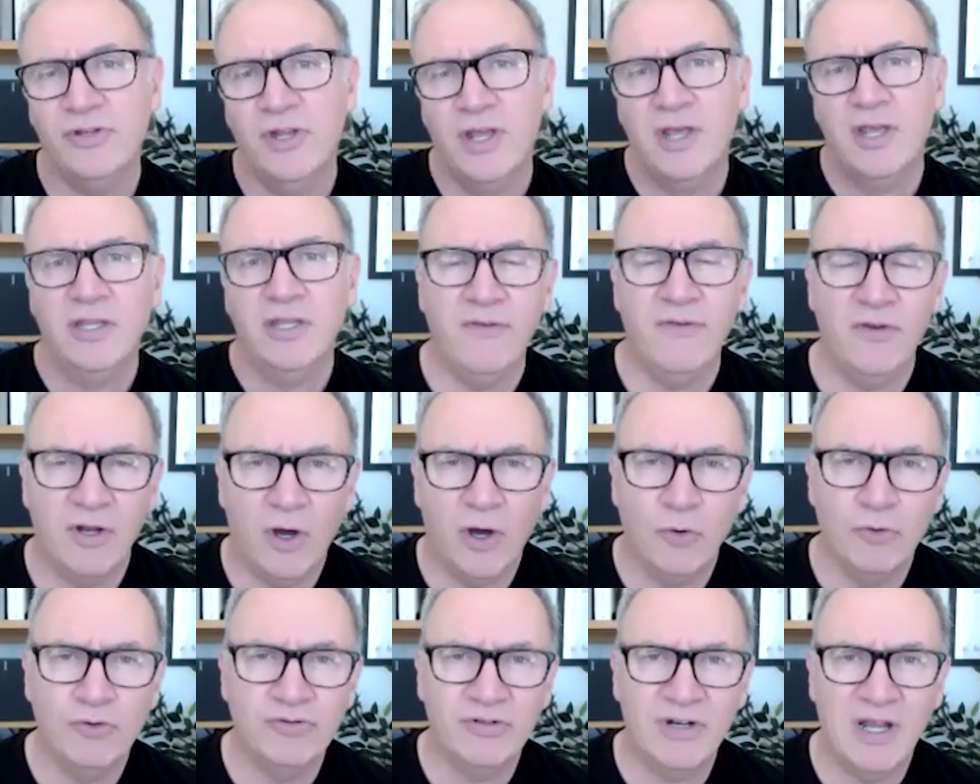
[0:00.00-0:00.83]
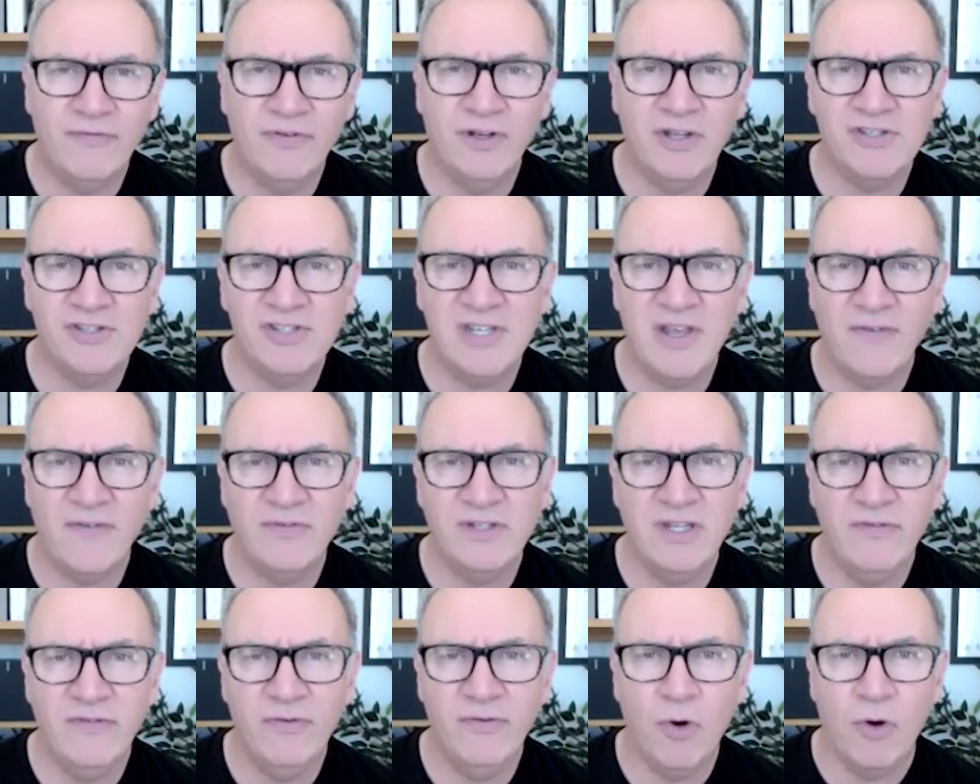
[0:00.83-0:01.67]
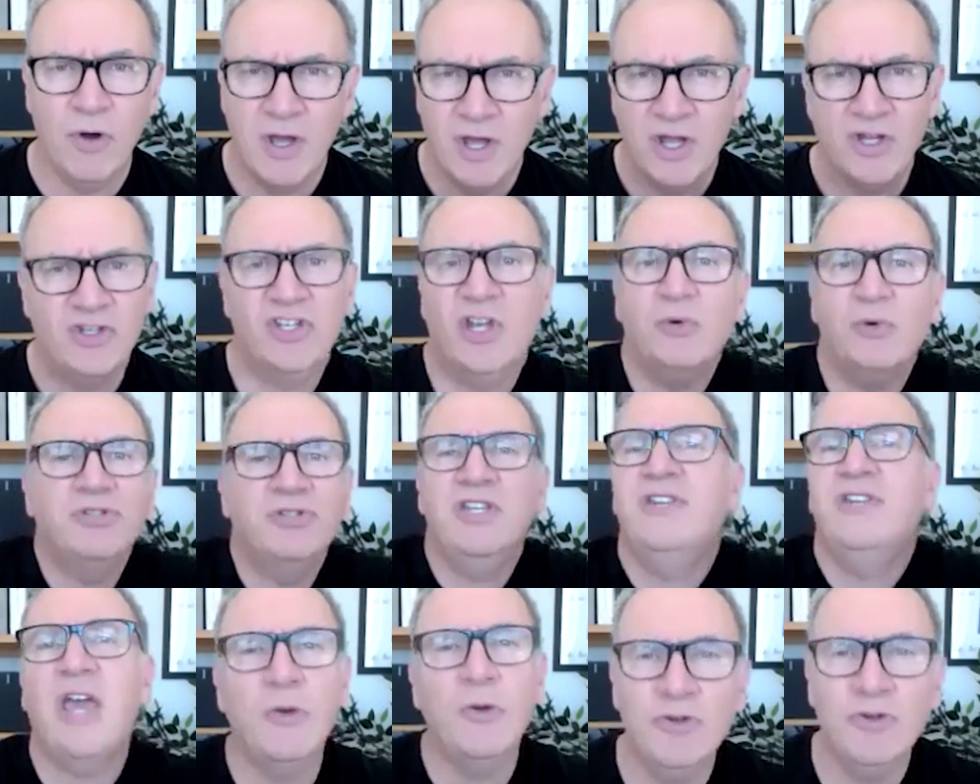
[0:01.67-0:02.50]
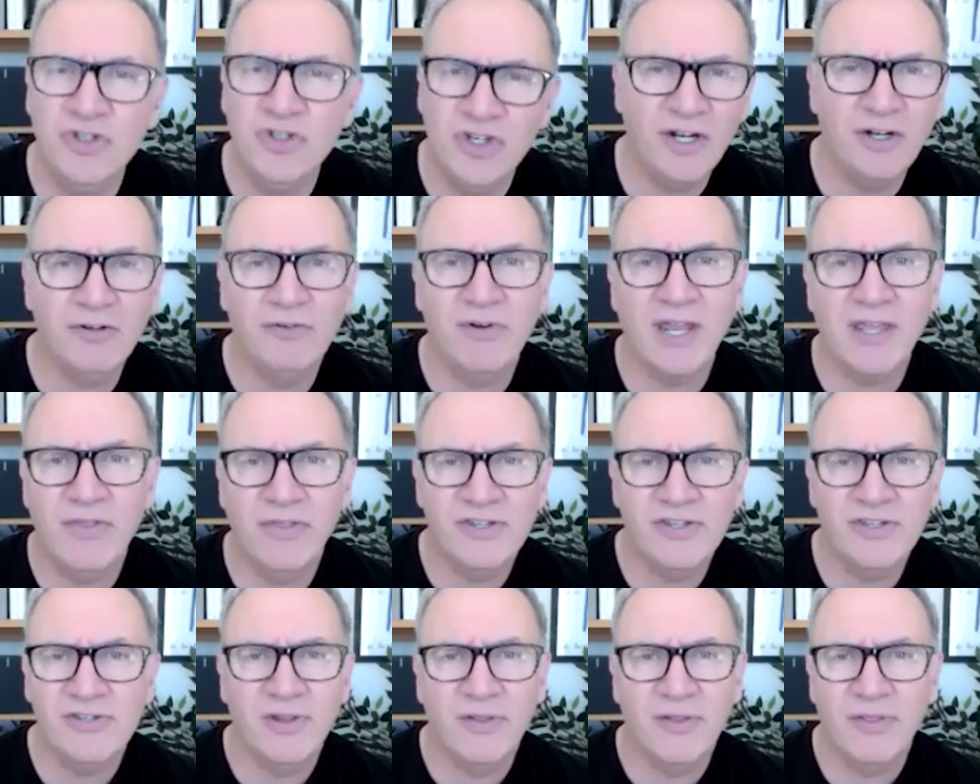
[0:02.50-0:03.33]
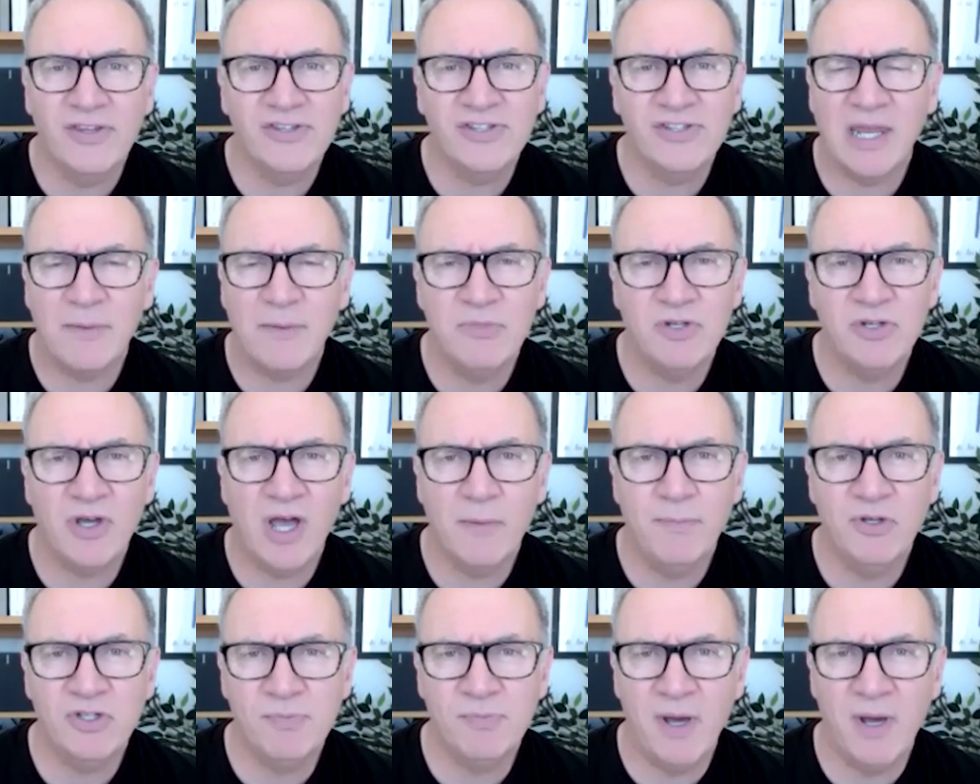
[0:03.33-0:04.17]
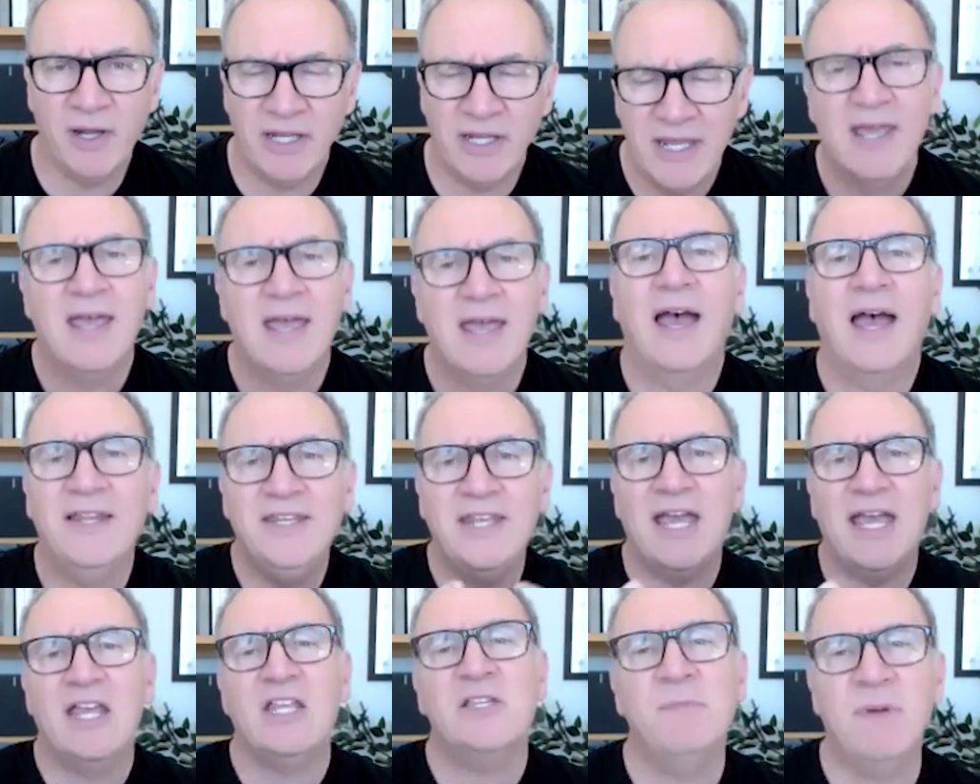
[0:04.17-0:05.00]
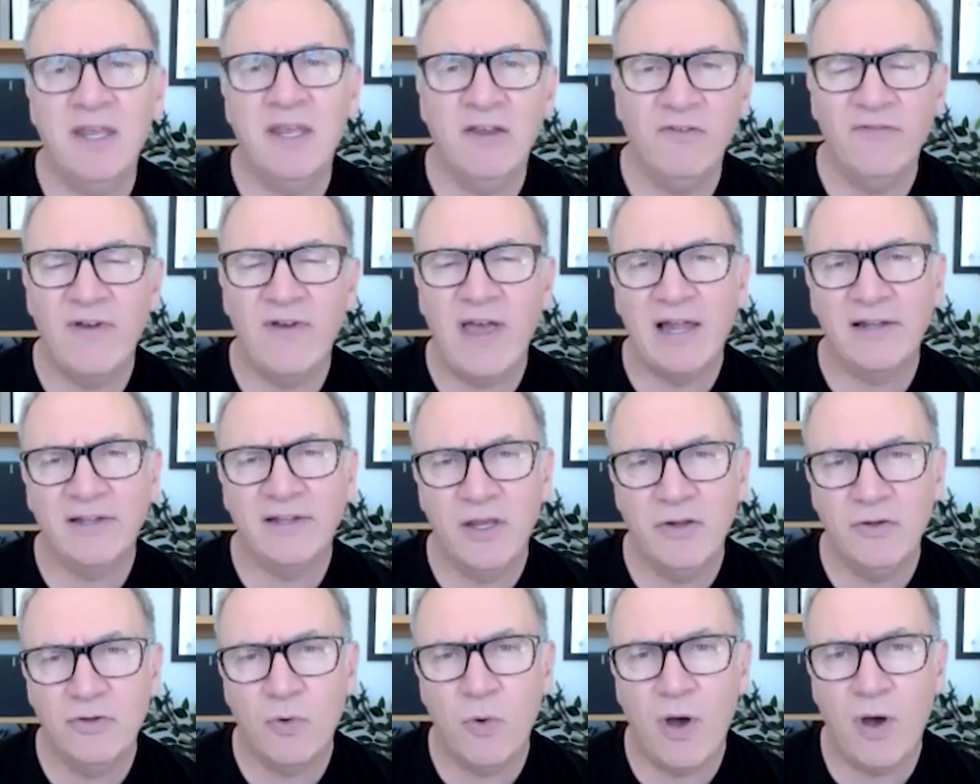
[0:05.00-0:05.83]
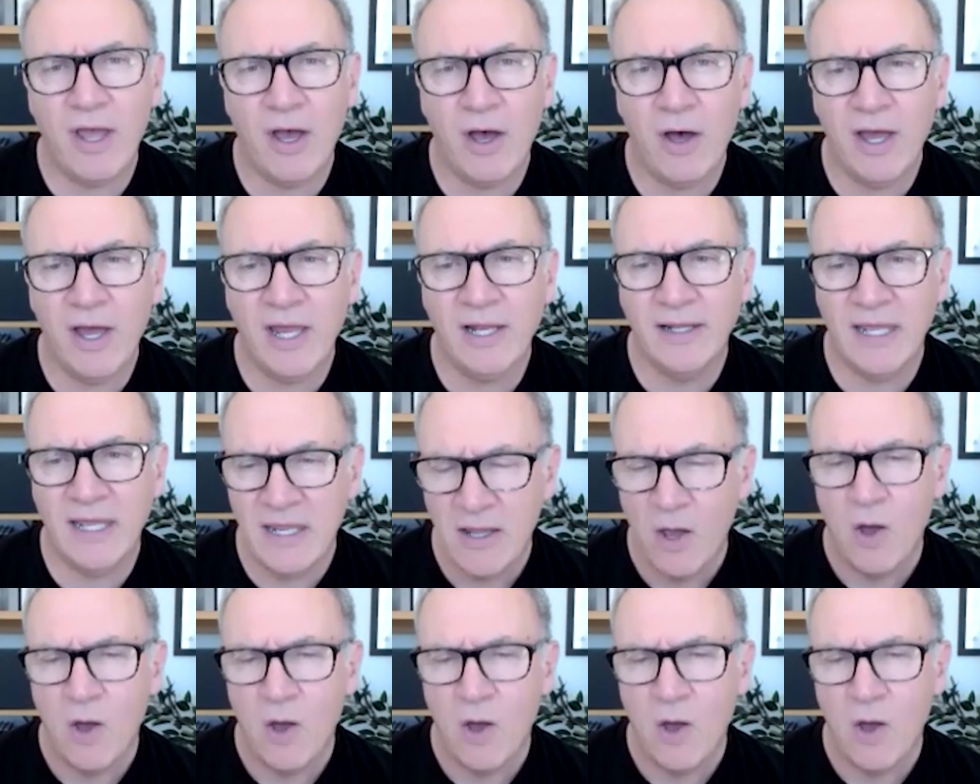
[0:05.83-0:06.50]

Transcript: You've got Old Trafford at 74. Chelsea don't generate the same type as money, and yet it's being valued quite highly.